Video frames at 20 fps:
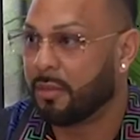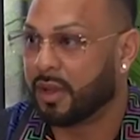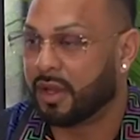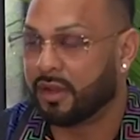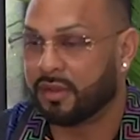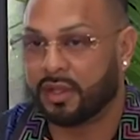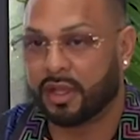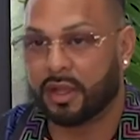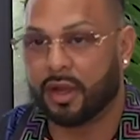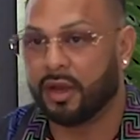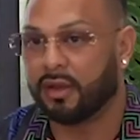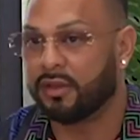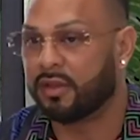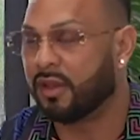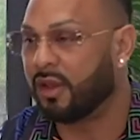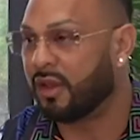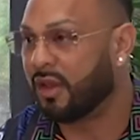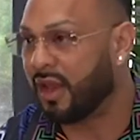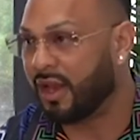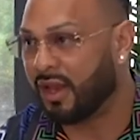because they got into
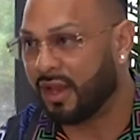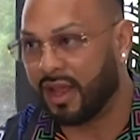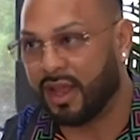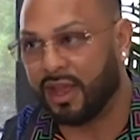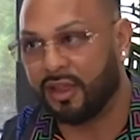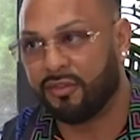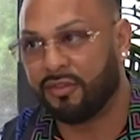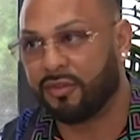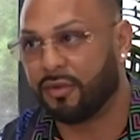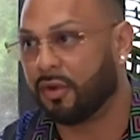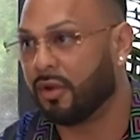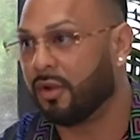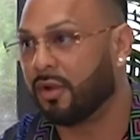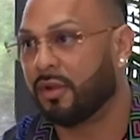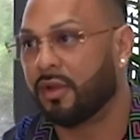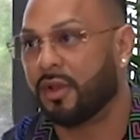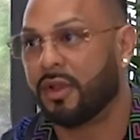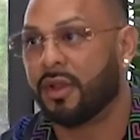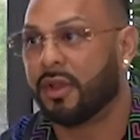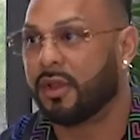the nightlife or
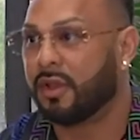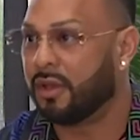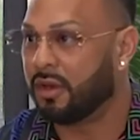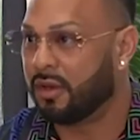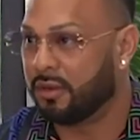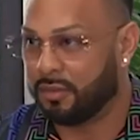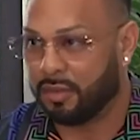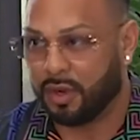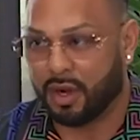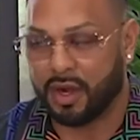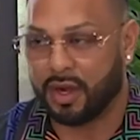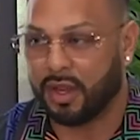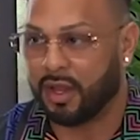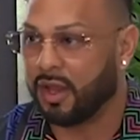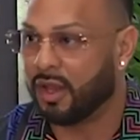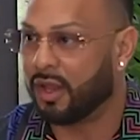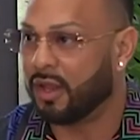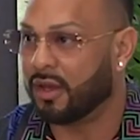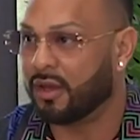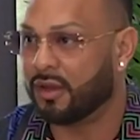
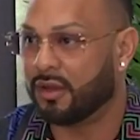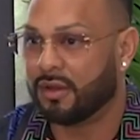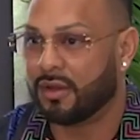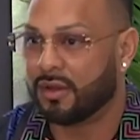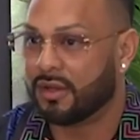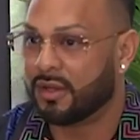partying and